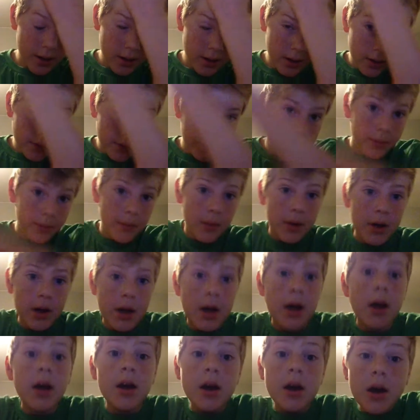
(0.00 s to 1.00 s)
um,
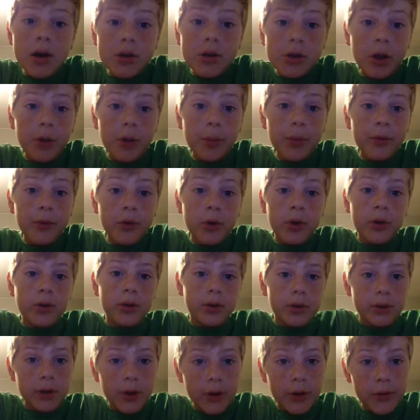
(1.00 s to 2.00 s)
just before I
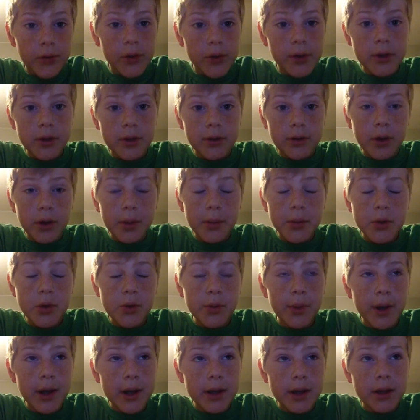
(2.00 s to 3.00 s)
start this video, some of
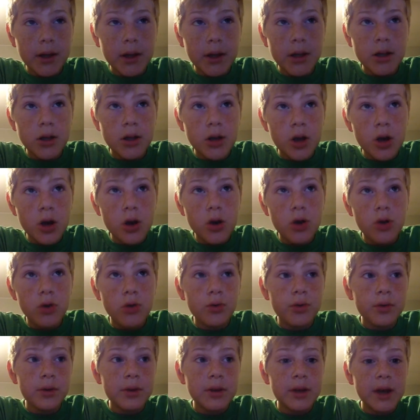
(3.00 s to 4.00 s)
you might know
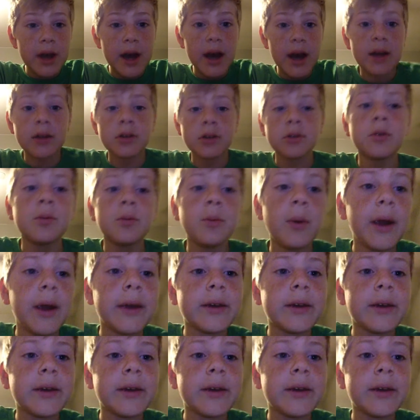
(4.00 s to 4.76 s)
that. Oh my